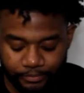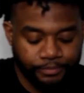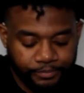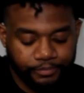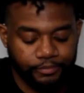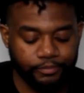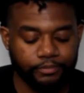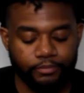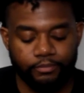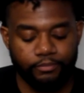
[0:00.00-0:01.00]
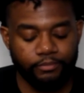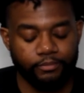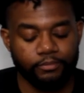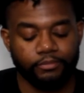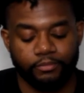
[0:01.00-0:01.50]
I go back to
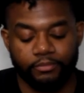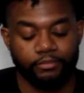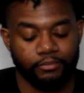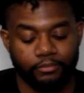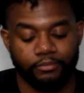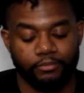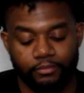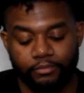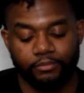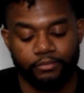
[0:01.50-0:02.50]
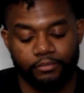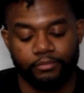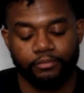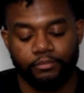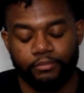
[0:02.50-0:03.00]
college, do an album, and then drop out
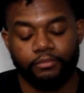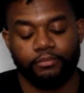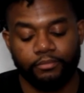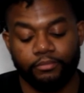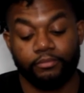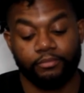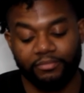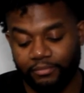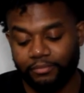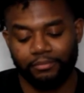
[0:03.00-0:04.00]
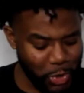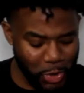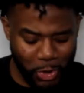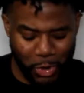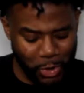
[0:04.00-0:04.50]
again. Took me a minute to
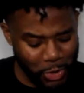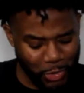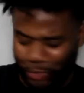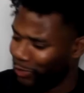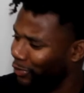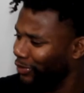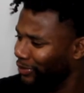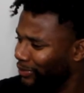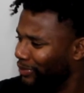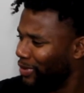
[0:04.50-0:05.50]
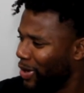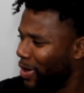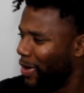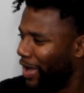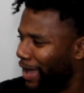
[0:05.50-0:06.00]
joke in the city, they treat me like Jesus.
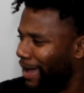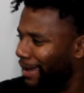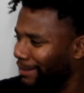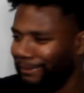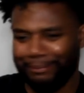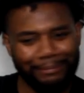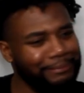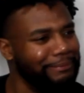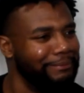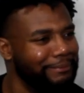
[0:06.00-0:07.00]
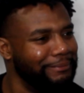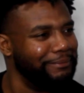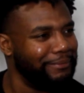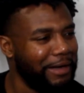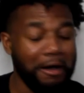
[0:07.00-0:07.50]
Okay.
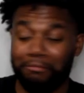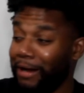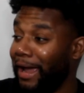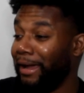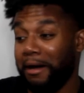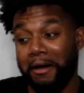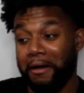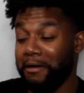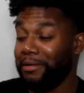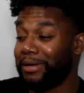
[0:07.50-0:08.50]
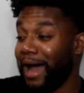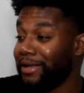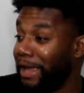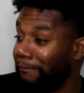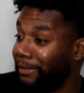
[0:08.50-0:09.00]
All right. Oh,
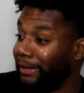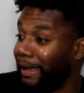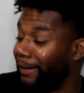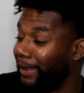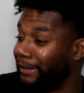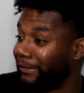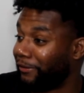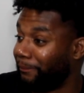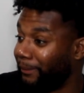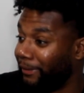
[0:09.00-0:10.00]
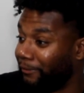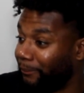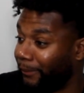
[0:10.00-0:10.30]
Kanye really out here just spitting.